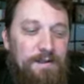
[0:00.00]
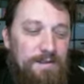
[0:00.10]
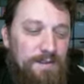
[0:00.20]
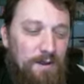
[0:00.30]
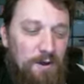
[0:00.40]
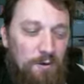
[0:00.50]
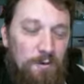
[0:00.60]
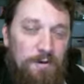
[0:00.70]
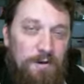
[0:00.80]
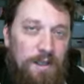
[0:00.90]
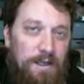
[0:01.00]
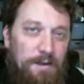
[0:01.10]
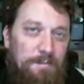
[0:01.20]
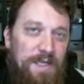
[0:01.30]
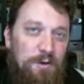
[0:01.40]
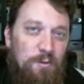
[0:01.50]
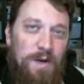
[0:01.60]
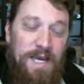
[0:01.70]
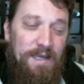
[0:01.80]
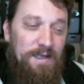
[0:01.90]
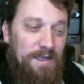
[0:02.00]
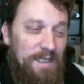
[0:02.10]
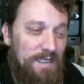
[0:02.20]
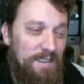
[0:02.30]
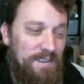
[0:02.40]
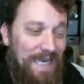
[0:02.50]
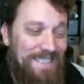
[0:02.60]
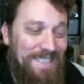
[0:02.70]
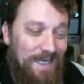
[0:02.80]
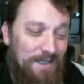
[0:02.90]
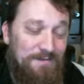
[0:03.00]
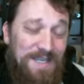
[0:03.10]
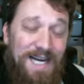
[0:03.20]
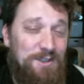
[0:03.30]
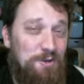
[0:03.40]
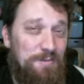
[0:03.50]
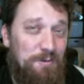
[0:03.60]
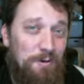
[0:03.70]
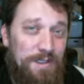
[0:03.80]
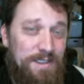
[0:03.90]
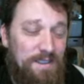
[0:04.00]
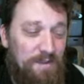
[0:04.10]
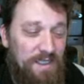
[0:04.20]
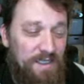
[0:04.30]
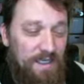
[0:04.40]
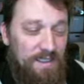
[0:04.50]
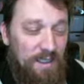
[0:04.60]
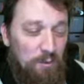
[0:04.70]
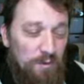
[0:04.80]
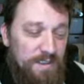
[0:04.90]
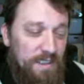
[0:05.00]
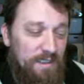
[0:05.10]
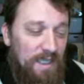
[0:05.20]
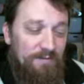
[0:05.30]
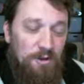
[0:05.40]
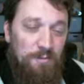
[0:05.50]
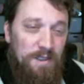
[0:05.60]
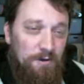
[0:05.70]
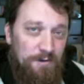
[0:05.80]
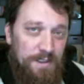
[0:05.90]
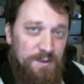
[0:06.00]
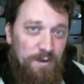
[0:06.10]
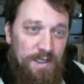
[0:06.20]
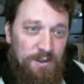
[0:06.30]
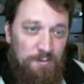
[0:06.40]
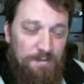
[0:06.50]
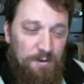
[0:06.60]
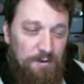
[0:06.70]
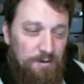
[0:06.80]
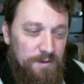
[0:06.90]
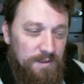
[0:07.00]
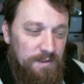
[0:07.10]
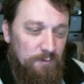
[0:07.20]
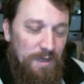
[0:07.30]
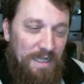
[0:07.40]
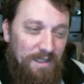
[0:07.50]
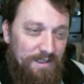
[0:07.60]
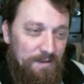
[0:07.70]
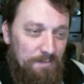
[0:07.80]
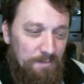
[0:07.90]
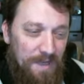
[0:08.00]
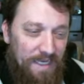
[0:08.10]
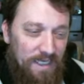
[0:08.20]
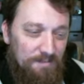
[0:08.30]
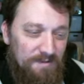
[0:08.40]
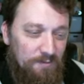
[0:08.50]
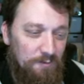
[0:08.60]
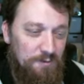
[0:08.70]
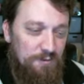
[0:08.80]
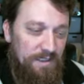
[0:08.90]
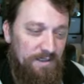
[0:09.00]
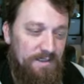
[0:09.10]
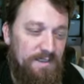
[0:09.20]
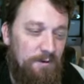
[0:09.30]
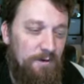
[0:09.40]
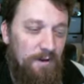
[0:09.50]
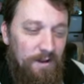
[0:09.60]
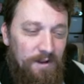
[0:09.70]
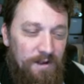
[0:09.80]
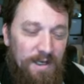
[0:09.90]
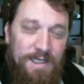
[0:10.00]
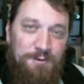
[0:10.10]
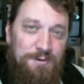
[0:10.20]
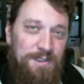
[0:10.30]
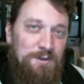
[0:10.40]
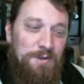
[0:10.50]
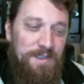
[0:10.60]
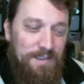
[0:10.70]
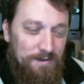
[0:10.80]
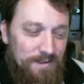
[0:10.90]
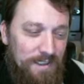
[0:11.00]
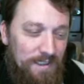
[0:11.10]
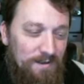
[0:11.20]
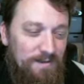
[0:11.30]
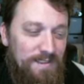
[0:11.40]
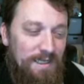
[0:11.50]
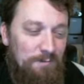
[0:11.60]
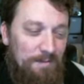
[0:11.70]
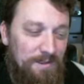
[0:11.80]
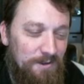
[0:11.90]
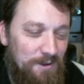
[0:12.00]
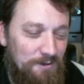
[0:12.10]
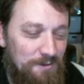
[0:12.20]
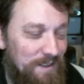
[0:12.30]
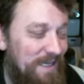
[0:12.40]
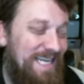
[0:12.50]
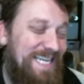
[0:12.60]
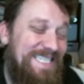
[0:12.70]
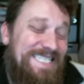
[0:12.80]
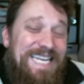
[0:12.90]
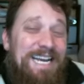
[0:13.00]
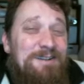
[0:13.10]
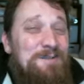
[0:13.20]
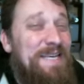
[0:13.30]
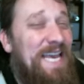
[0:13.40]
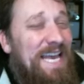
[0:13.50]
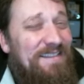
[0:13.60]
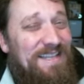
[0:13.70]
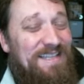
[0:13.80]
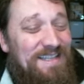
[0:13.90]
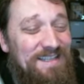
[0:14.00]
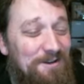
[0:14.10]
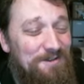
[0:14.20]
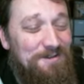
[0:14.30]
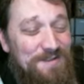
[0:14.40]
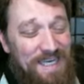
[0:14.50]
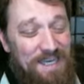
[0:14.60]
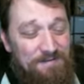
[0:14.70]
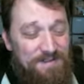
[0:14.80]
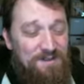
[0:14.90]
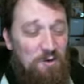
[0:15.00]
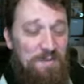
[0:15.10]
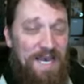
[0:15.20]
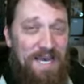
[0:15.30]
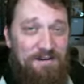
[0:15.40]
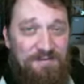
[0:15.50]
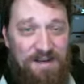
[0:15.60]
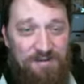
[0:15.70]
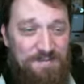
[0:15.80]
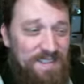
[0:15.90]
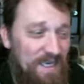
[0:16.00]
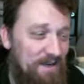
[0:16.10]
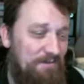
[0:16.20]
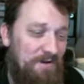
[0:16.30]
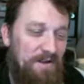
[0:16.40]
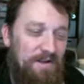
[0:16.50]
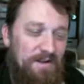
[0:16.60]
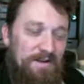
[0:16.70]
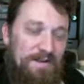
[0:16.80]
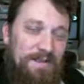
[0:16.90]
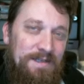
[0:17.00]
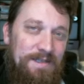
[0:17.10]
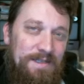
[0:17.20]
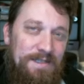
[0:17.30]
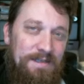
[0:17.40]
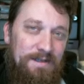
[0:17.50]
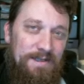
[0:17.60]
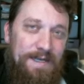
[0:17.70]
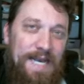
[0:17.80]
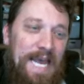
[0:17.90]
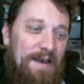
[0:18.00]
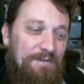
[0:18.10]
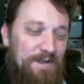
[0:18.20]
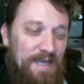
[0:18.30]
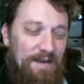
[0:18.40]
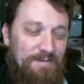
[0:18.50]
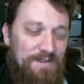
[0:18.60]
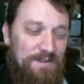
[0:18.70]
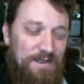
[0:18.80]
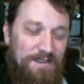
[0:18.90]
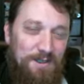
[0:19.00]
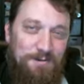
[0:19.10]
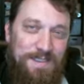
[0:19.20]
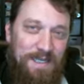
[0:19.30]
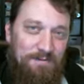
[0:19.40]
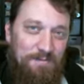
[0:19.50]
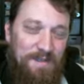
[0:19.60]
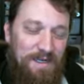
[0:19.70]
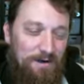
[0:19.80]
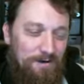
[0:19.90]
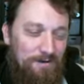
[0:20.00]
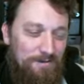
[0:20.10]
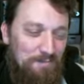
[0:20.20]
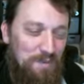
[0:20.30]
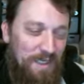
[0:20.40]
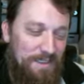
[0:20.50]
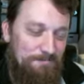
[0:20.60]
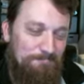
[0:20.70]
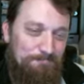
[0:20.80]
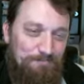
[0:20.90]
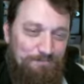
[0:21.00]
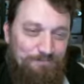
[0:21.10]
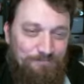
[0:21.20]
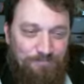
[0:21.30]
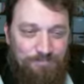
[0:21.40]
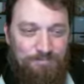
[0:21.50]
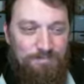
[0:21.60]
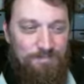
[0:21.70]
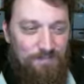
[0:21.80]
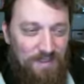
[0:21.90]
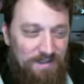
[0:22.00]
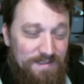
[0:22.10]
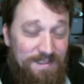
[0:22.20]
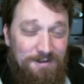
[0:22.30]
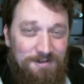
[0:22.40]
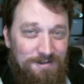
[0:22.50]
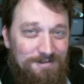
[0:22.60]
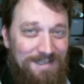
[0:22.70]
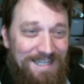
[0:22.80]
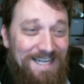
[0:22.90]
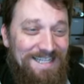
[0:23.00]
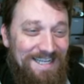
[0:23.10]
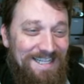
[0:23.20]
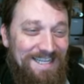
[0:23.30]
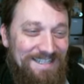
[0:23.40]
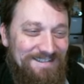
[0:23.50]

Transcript: So um, either way, it is a ton of dice you're going to be rolling at somebody, and they will stay alive a little bit longer this way, and you'll be able to, to rally them back up to full strength. So an interesting choice there. 10, 10 on Chargers. It scares me that, you know, their save is so bad, a five up save. Having, having uh, you know, 10 of them there, but still, I like, I like it.